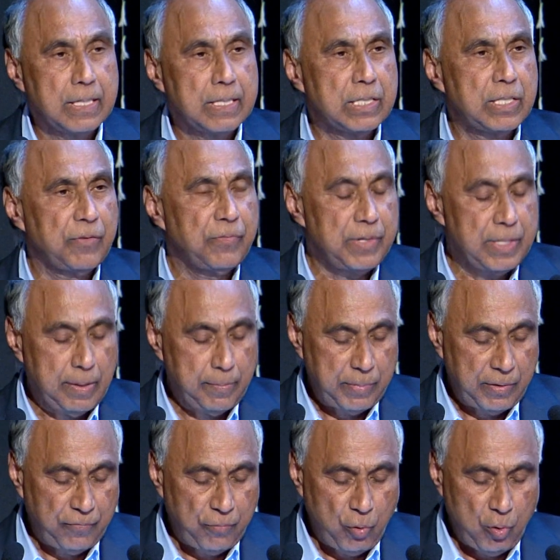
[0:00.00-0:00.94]
The
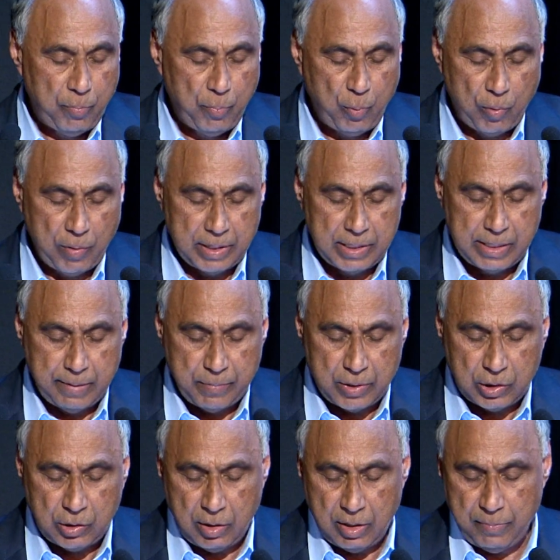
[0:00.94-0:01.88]

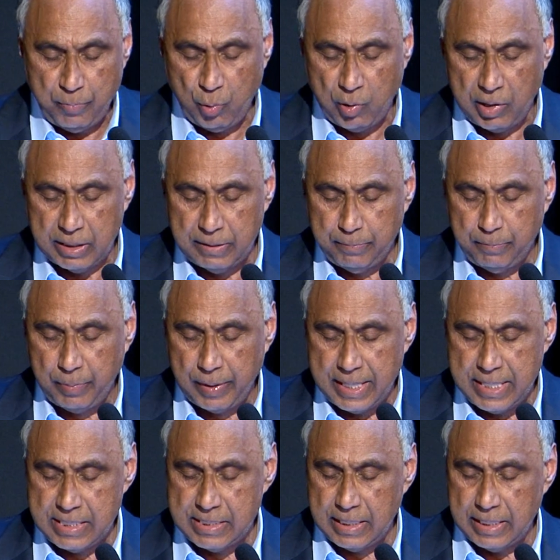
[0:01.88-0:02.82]
third point,
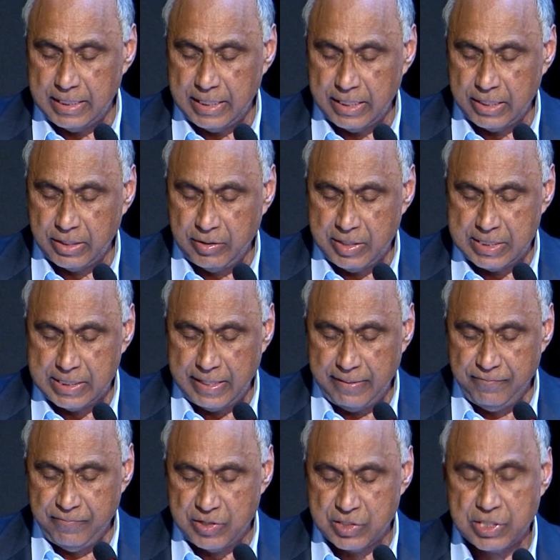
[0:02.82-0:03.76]
place and increase
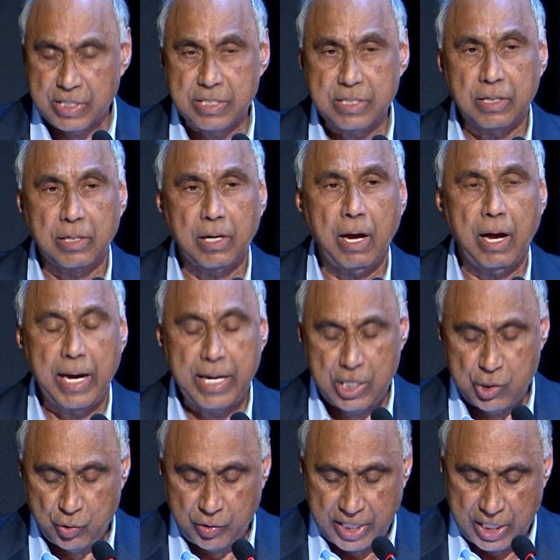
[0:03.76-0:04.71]
emphasis on higher
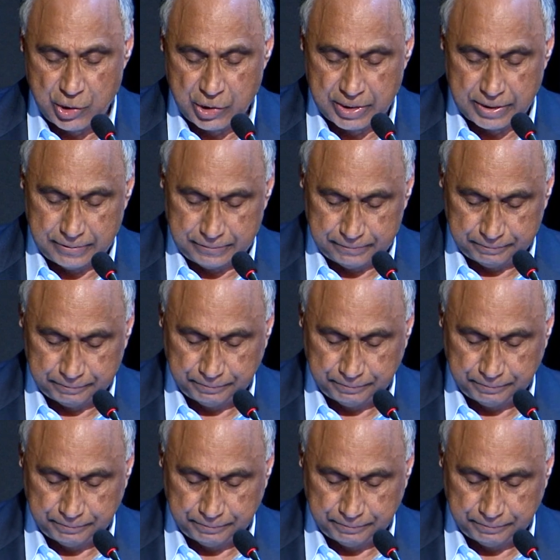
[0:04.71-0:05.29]
education.